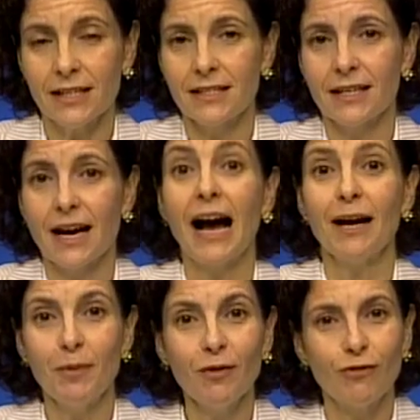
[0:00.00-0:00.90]
is a high
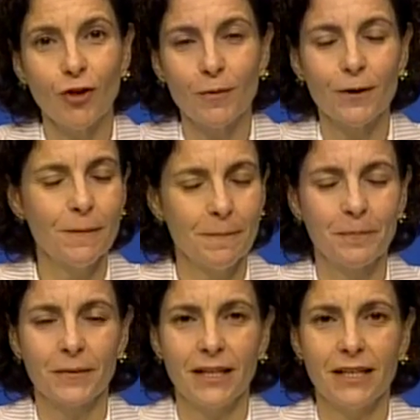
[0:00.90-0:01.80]
performer
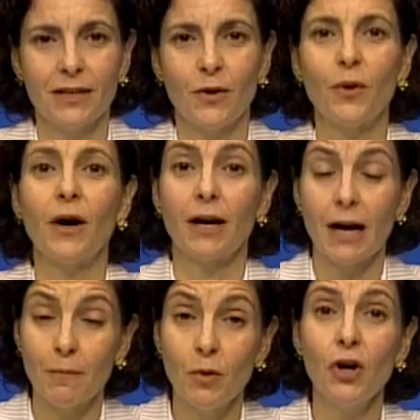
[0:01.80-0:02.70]

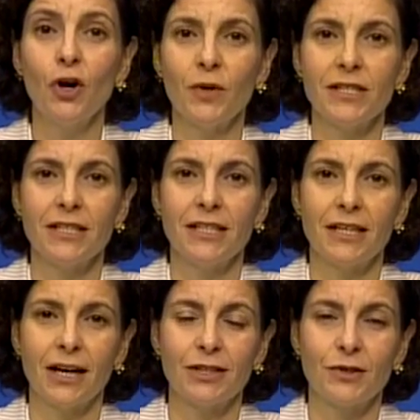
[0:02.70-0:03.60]
among OECD
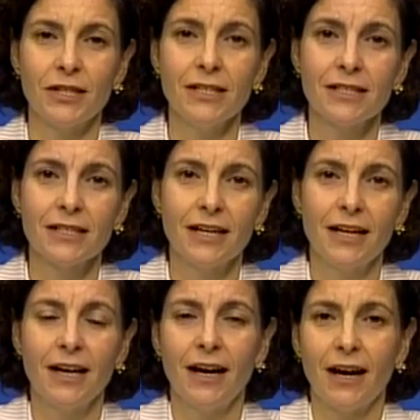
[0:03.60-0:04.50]
countries.
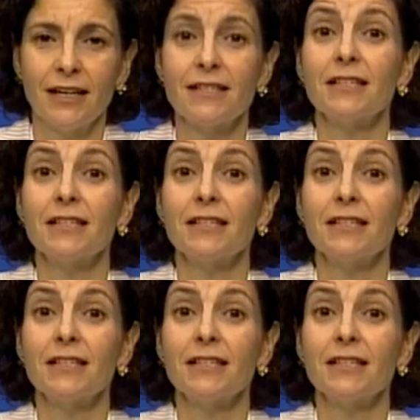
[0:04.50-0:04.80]
It's